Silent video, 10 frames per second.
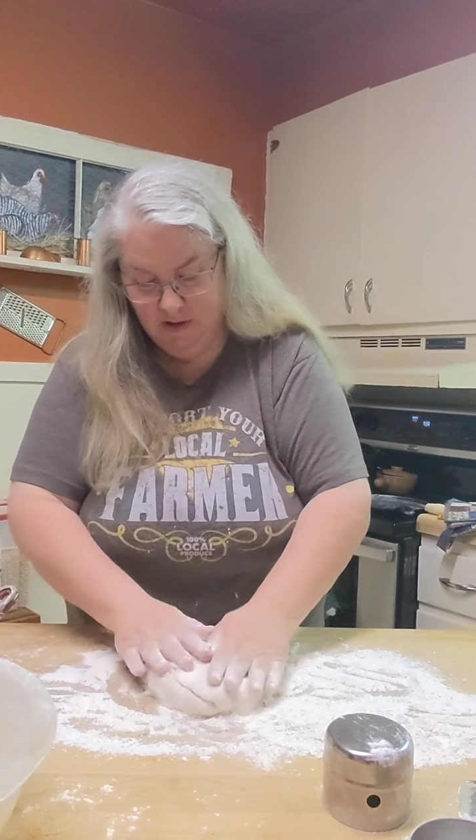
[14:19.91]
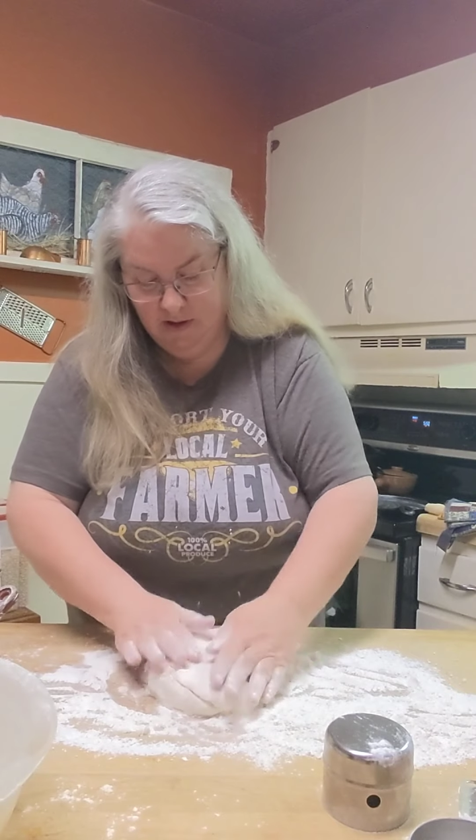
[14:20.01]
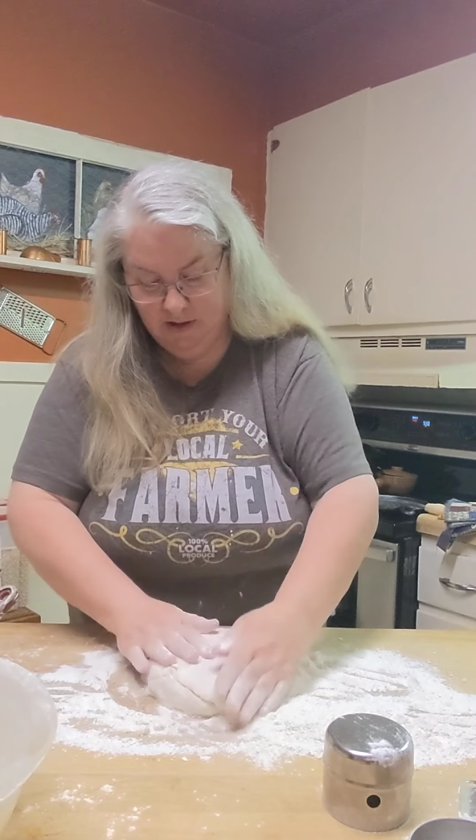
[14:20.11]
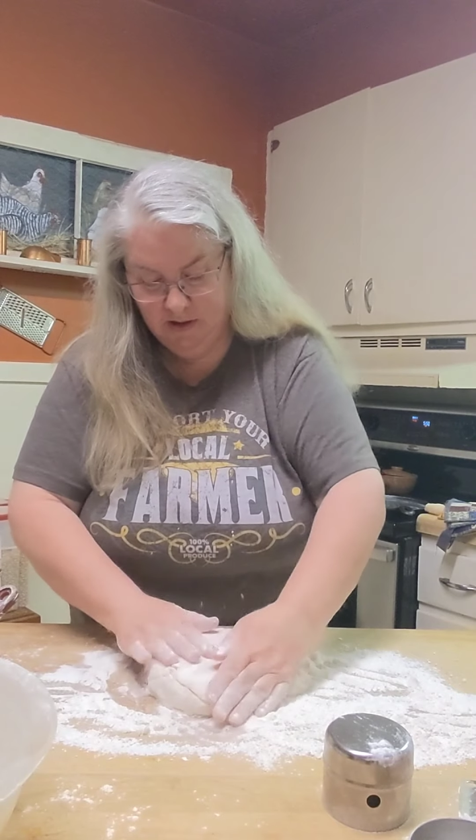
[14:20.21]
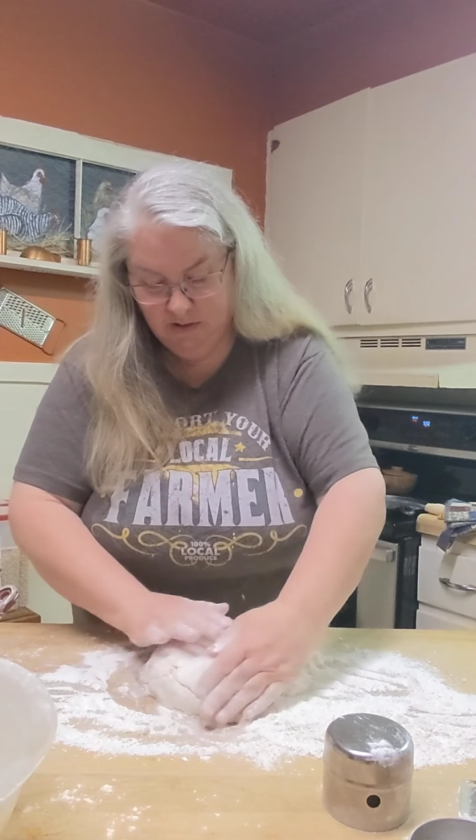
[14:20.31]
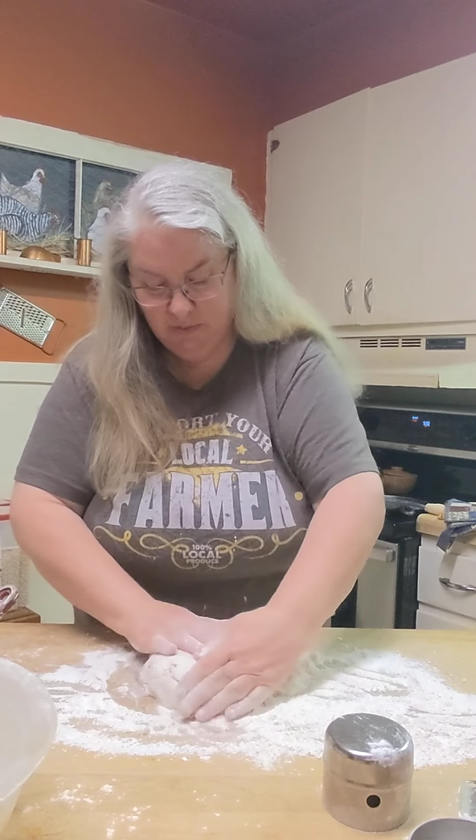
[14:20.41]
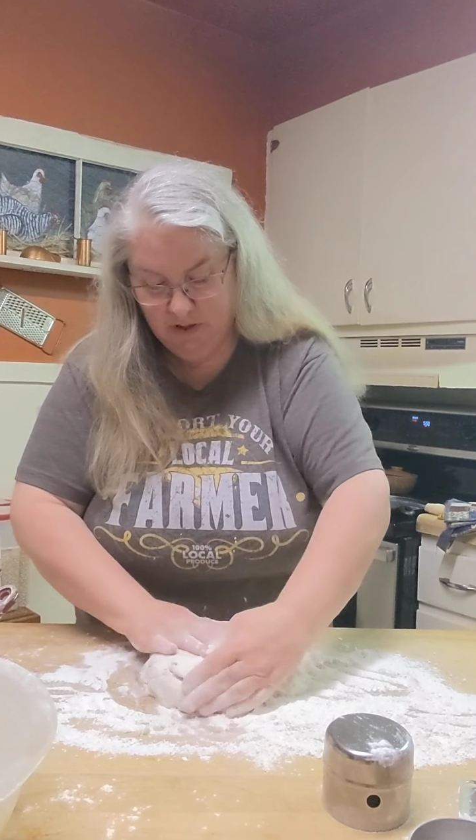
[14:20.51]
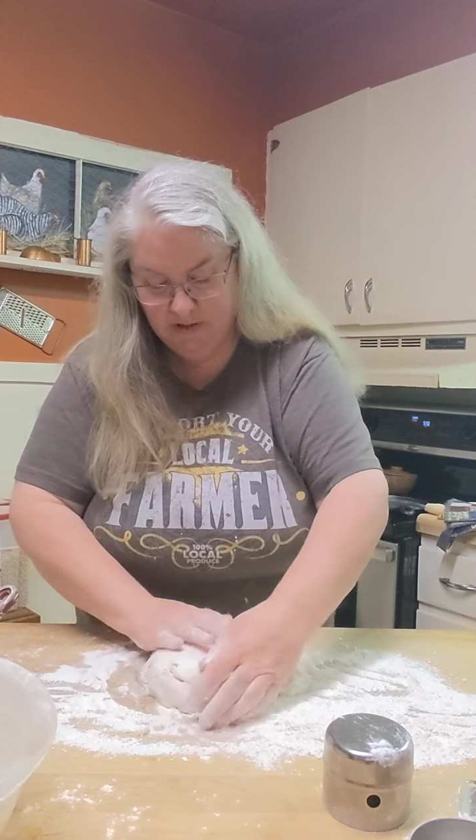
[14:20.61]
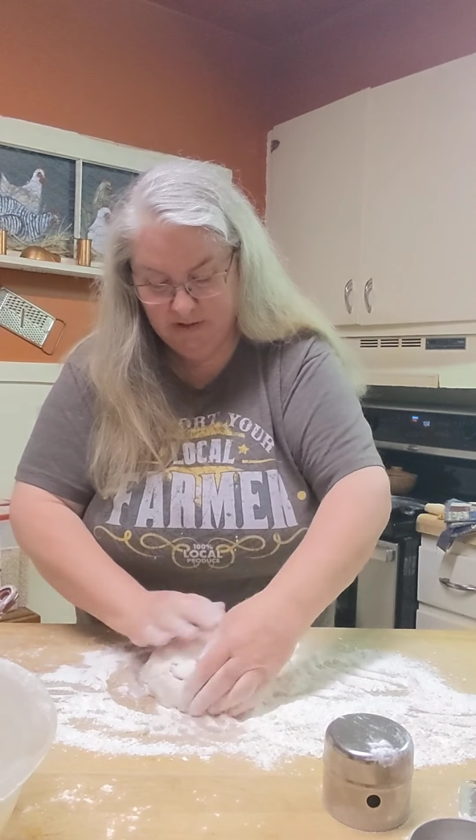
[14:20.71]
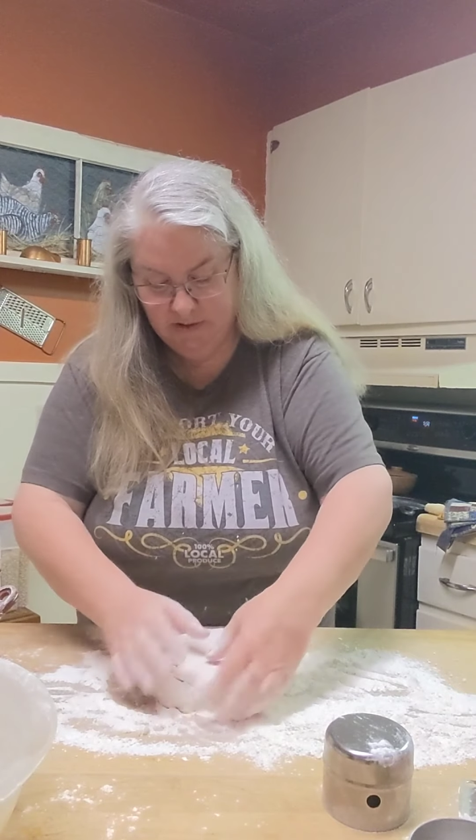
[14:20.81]
I did it
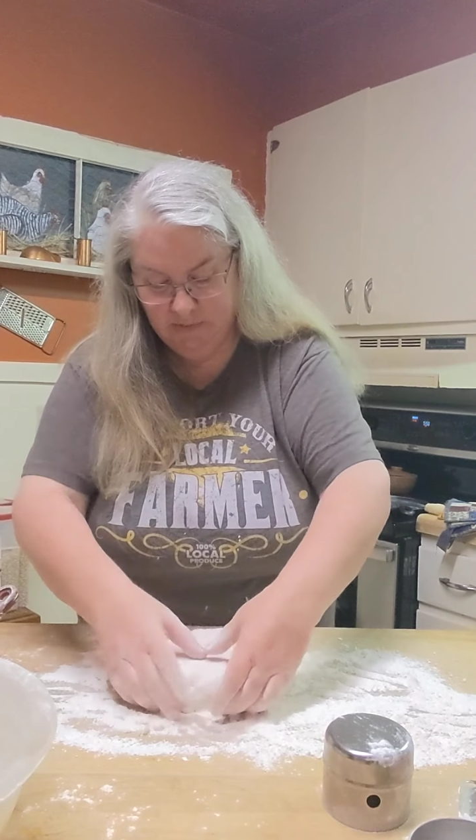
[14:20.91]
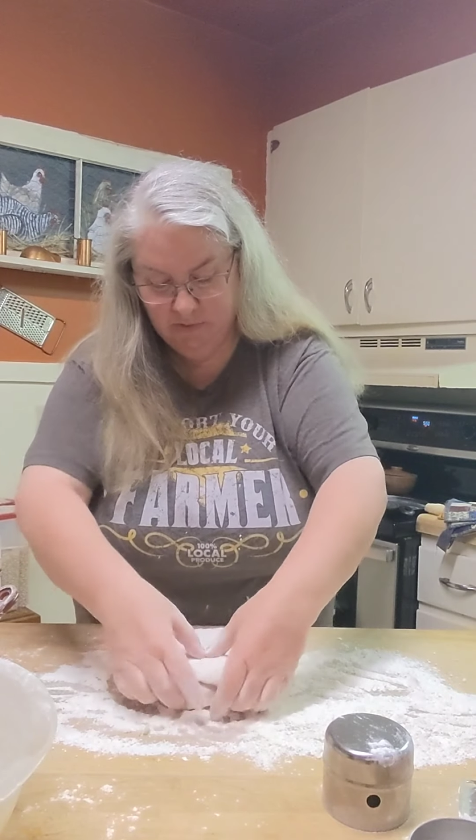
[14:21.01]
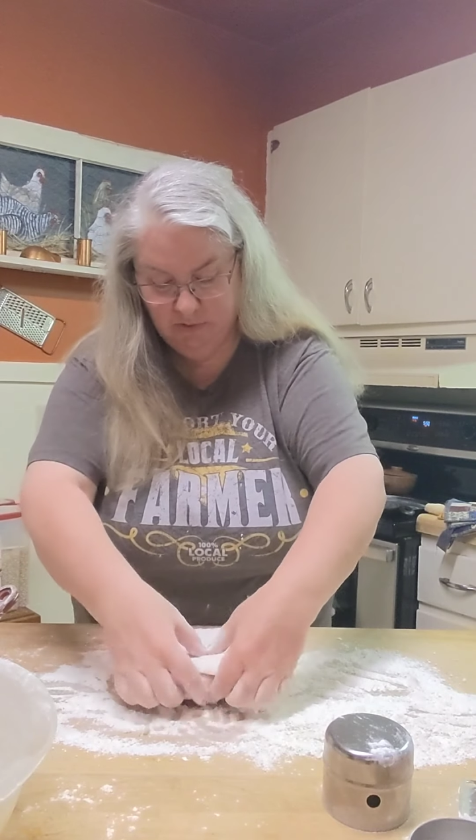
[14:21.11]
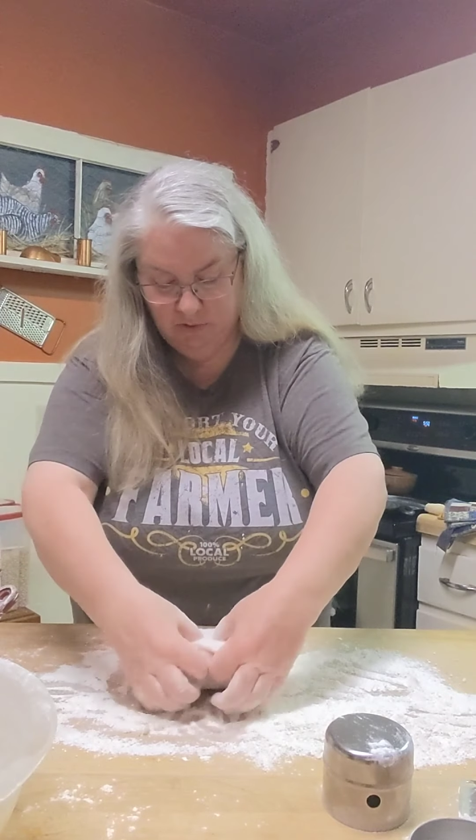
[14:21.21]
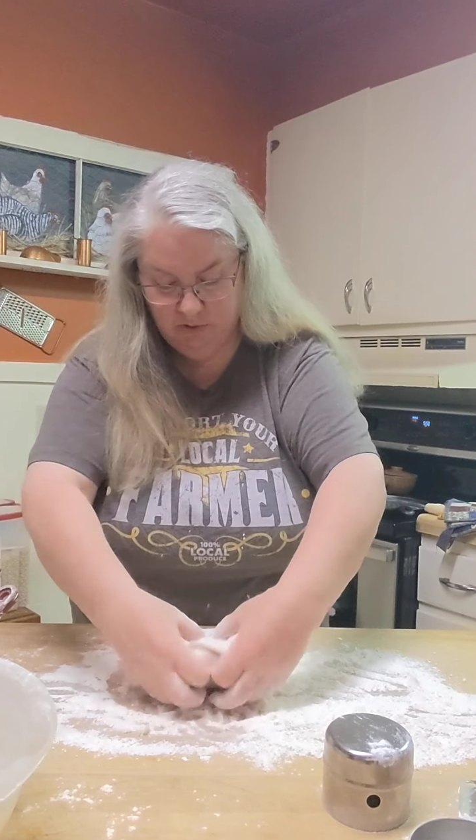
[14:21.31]
twice there. We're going to do